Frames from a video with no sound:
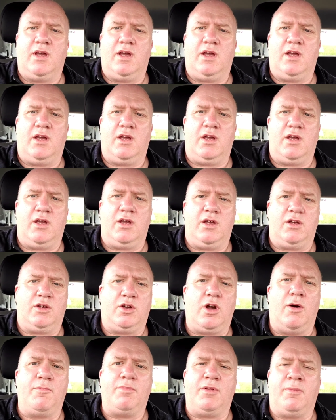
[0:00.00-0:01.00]
uh,
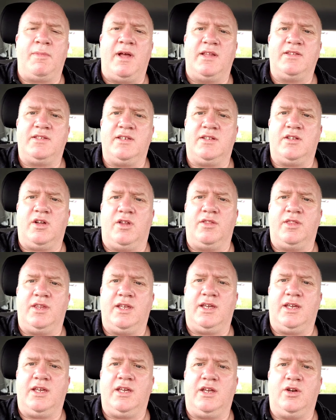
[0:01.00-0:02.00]
complemented on
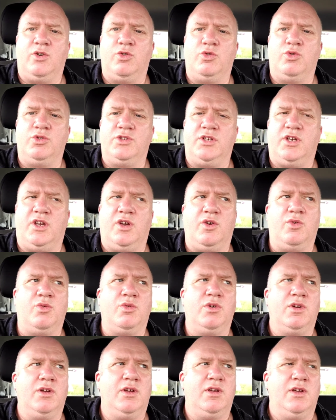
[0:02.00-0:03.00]
the
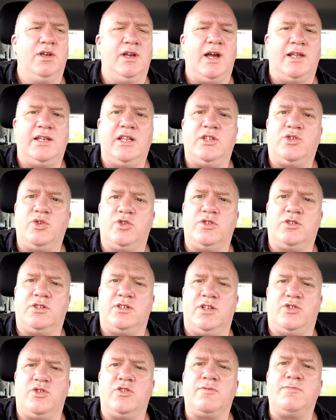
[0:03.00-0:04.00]
audio, and it
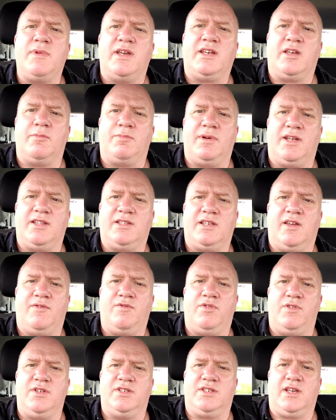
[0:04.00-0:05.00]
does it does make a big
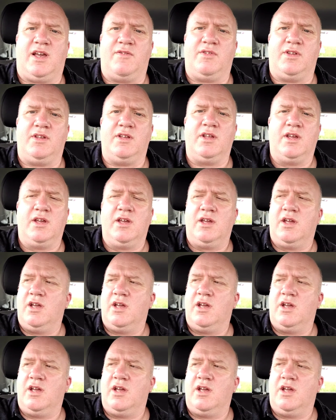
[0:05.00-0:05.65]
difference having